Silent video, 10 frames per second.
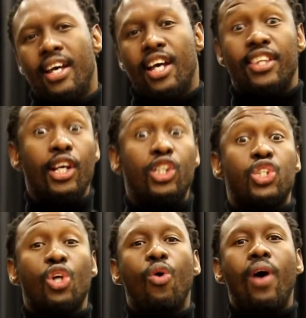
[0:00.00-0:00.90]
They
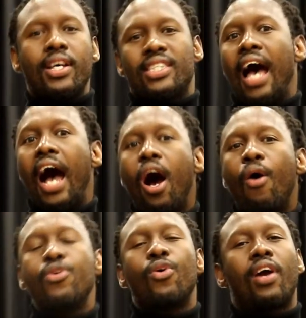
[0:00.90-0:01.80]
show us
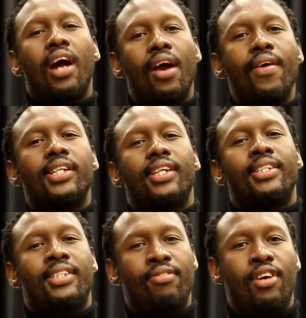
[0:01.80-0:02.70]
how your character
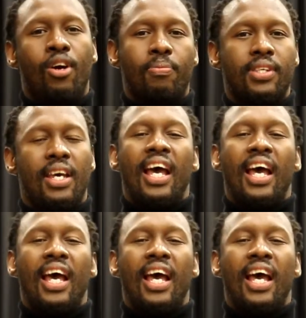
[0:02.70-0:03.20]
develops.